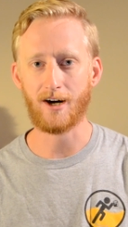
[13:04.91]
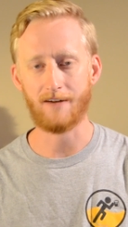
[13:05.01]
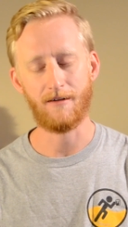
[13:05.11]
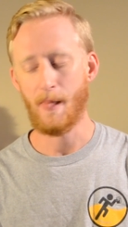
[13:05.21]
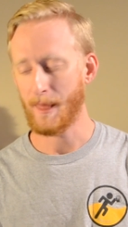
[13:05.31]

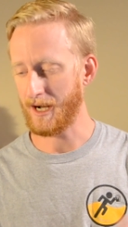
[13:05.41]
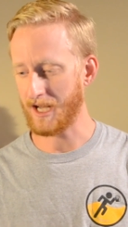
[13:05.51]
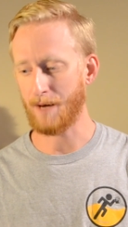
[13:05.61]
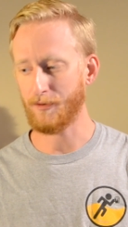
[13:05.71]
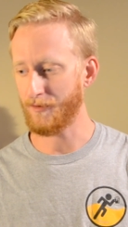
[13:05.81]
off. A
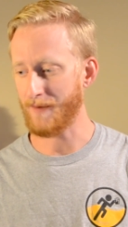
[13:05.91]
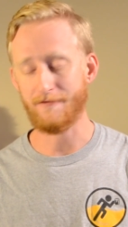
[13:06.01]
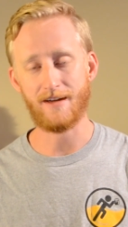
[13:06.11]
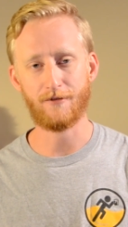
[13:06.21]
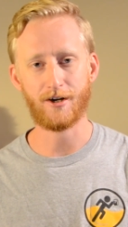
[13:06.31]
couple of my
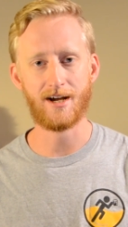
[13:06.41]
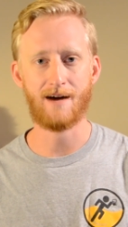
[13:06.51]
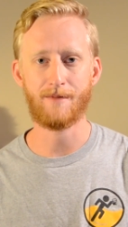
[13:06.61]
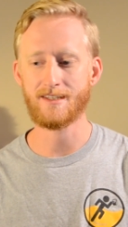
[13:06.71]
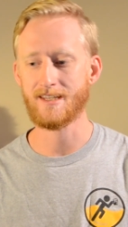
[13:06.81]
favorite
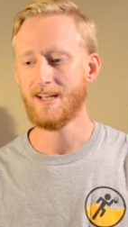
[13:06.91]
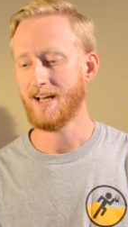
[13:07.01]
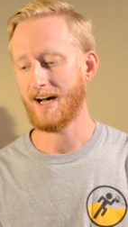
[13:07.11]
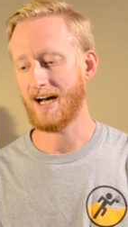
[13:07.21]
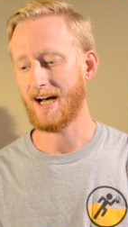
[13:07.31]
comments
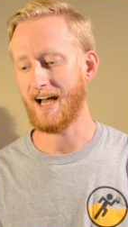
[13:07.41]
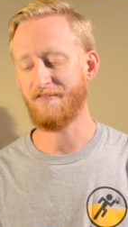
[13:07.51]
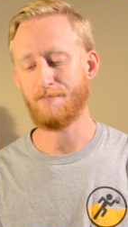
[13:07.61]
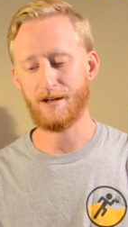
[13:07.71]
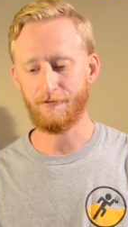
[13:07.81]
uh,
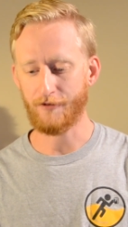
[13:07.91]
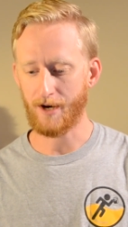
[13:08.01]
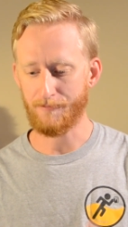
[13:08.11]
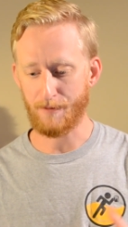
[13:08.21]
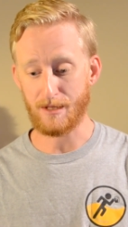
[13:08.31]
have been
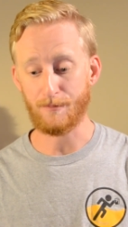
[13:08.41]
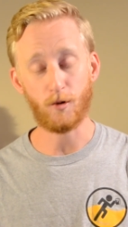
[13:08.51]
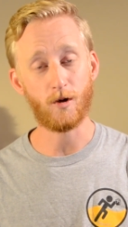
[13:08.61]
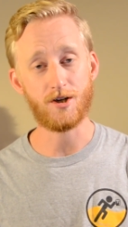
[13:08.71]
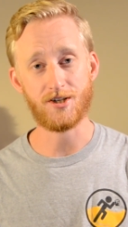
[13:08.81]
from the people
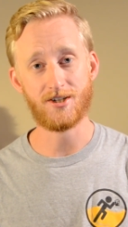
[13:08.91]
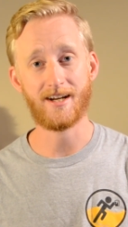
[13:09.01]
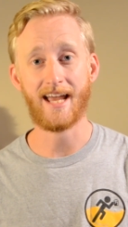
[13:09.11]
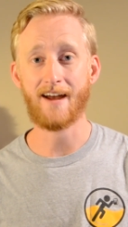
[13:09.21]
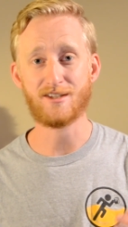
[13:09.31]
who are just
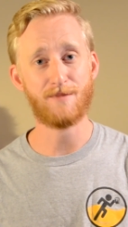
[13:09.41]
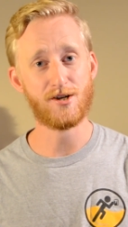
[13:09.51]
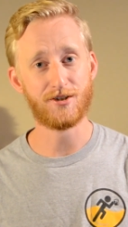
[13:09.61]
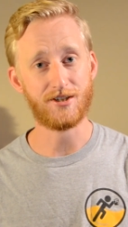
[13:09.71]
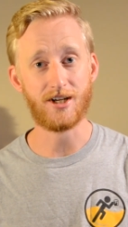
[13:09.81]
starting out,
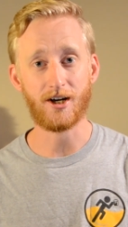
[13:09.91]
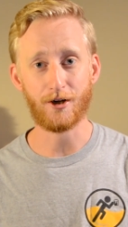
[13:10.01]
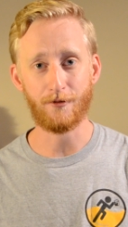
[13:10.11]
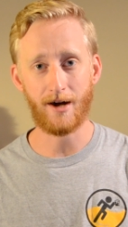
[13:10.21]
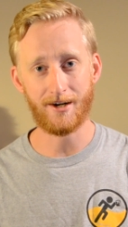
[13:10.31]
especially
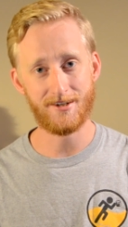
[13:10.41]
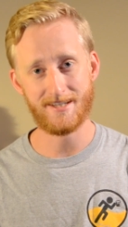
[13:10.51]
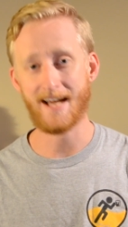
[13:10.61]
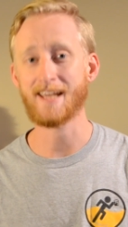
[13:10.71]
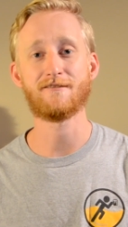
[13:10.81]
younger runners.
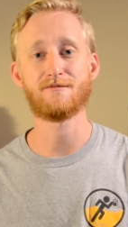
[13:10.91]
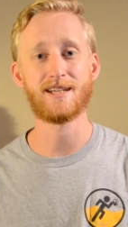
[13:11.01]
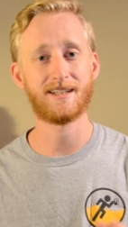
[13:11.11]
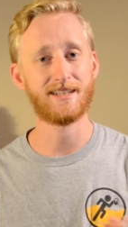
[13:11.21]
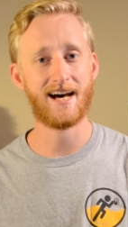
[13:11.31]
That gives
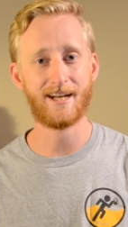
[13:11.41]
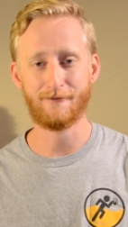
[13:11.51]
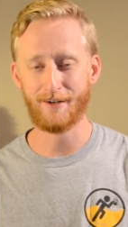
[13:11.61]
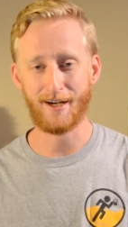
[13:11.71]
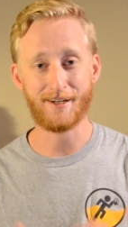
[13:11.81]
me a lot
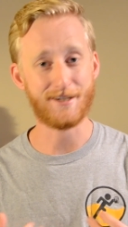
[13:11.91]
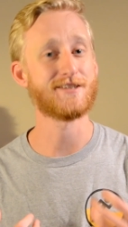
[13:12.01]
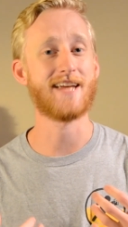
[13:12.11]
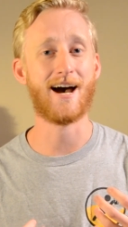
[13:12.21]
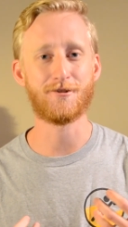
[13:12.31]
of uh,
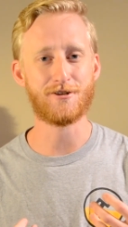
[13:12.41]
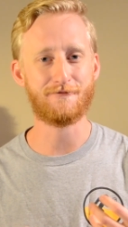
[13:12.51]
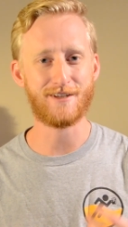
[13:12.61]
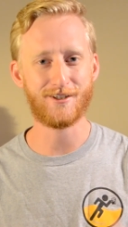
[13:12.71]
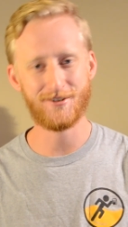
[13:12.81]
nostalgia
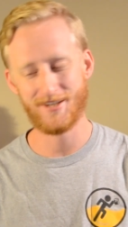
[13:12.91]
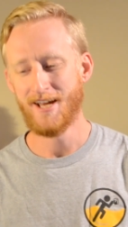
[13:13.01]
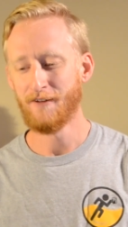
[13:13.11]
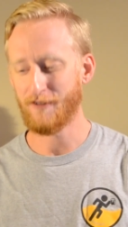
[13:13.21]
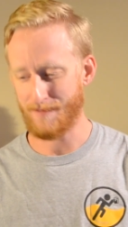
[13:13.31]
feels,
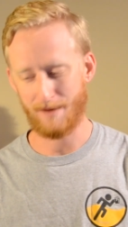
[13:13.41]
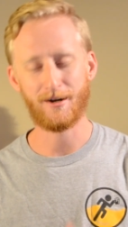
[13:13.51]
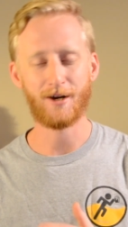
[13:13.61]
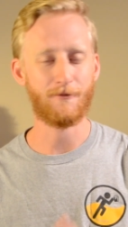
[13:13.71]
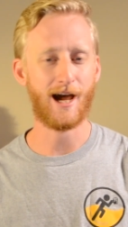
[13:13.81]

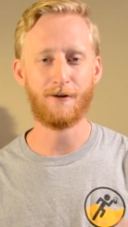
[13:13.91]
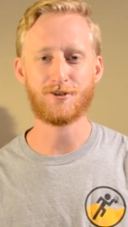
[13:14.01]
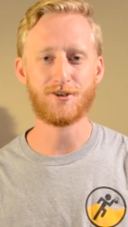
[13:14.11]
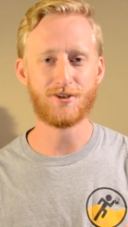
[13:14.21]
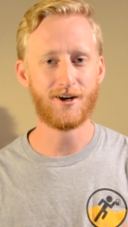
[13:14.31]
remembering when I
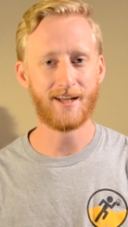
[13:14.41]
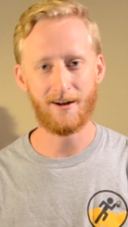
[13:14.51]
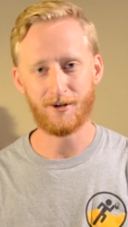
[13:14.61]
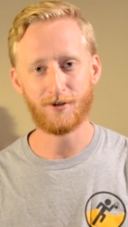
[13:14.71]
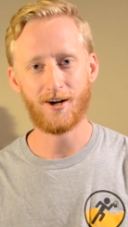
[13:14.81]
was just starting
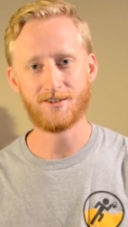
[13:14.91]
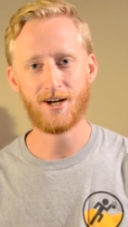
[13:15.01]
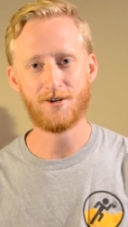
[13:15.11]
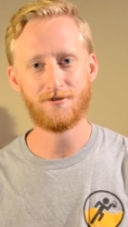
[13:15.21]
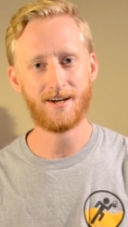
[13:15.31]
out in cross
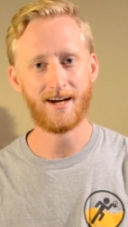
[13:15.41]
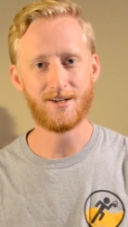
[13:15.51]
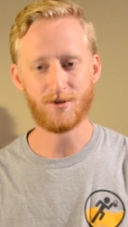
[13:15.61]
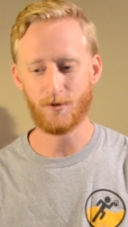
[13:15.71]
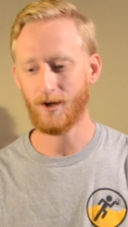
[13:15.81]
country in
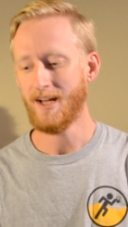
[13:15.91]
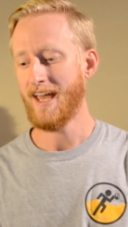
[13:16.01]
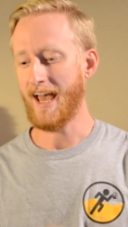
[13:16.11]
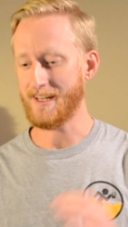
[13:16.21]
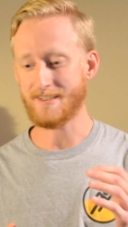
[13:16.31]
high school
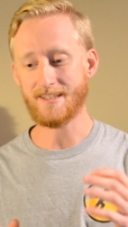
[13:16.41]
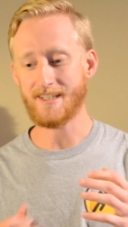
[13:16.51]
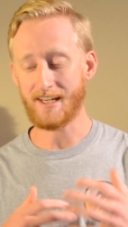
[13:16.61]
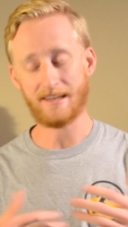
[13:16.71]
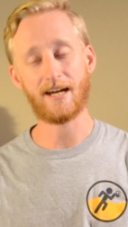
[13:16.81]
and
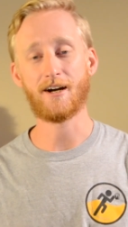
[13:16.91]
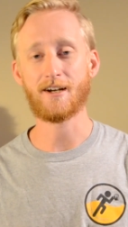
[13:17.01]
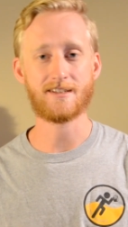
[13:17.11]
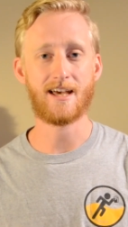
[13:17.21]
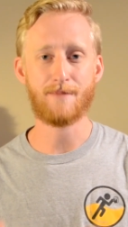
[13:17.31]
seeing their
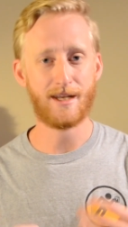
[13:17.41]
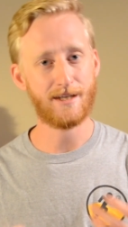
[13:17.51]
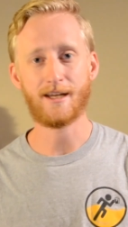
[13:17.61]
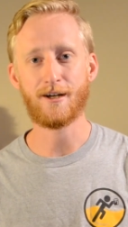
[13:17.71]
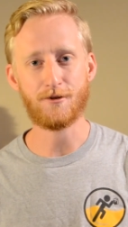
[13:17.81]
excitement
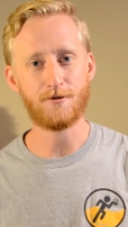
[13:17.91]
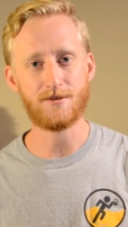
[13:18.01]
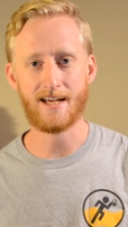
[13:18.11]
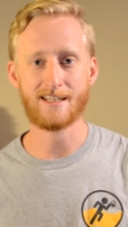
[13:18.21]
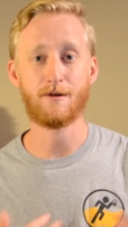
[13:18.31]
and their
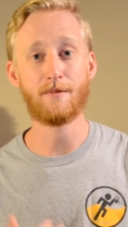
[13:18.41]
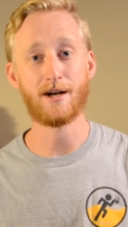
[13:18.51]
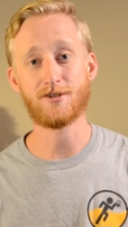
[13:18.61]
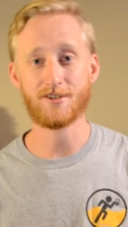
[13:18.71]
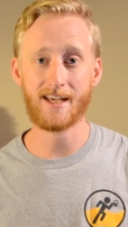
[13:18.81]
enthusiasm
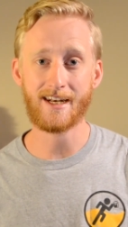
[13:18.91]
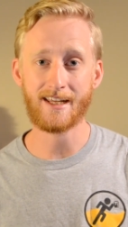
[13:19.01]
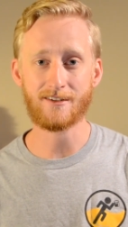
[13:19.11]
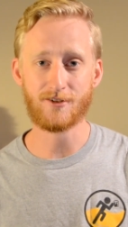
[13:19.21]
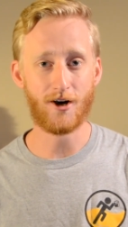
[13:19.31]
about just
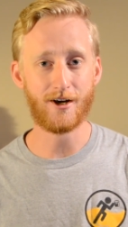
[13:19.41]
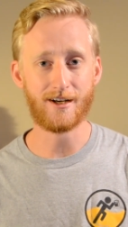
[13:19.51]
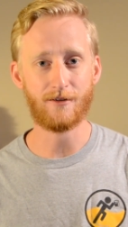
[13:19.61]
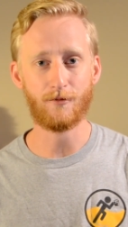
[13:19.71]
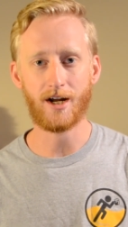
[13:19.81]
getting
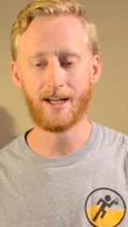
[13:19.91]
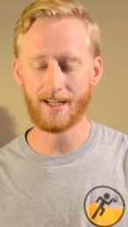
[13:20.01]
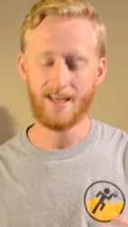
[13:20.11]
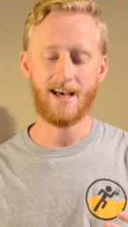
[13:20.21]
started in running.